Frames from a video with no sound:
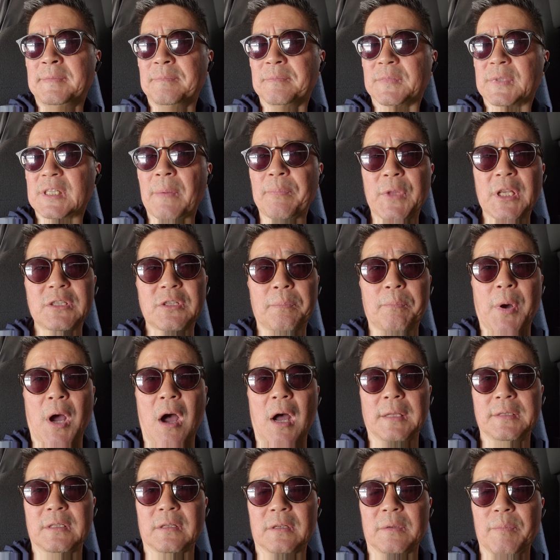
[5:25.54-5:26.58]
Something to
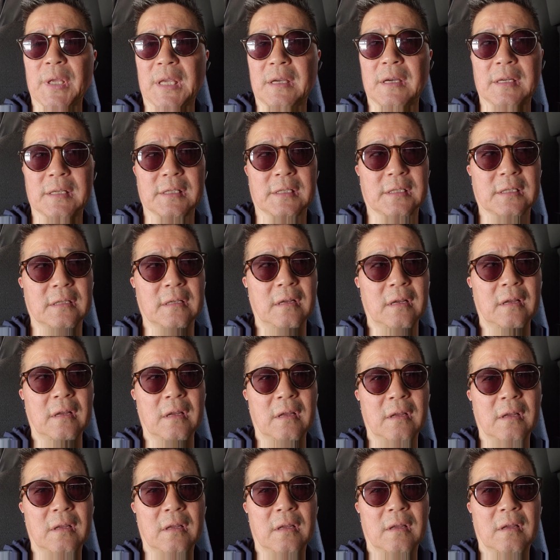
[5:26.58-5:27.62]
ponder, because
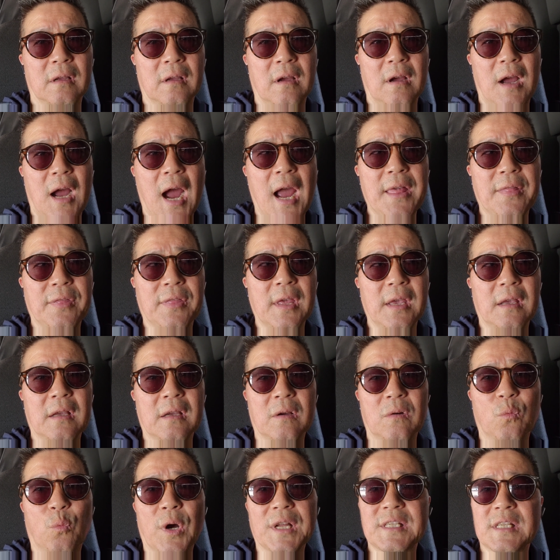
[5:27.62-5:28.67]
I think
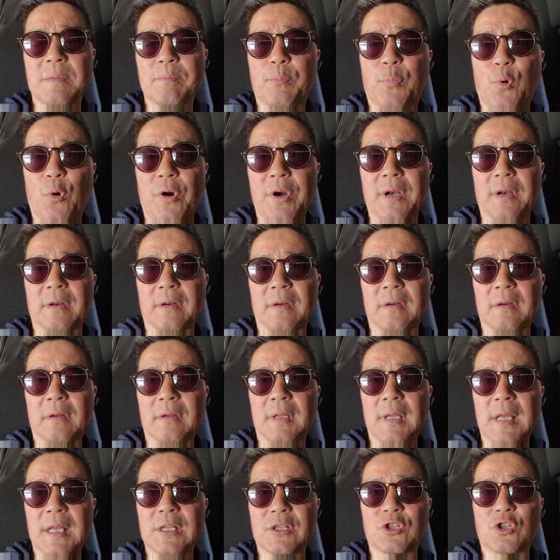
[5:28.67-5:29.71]
what's
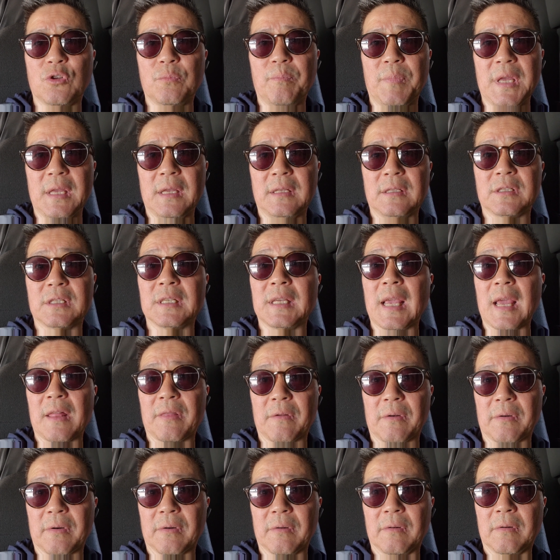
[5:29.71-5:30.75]
important is to be
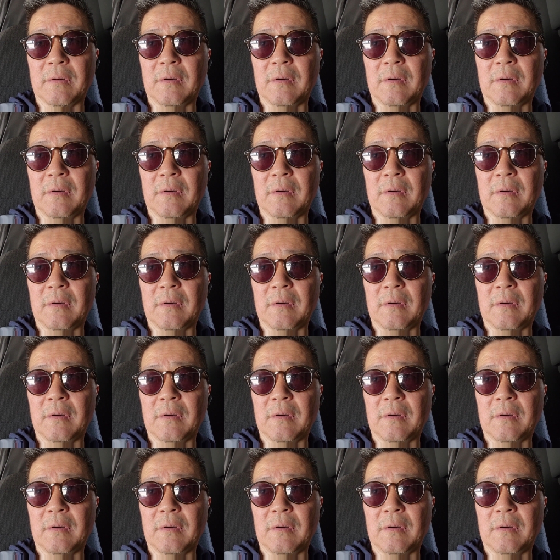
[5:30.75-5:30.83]
together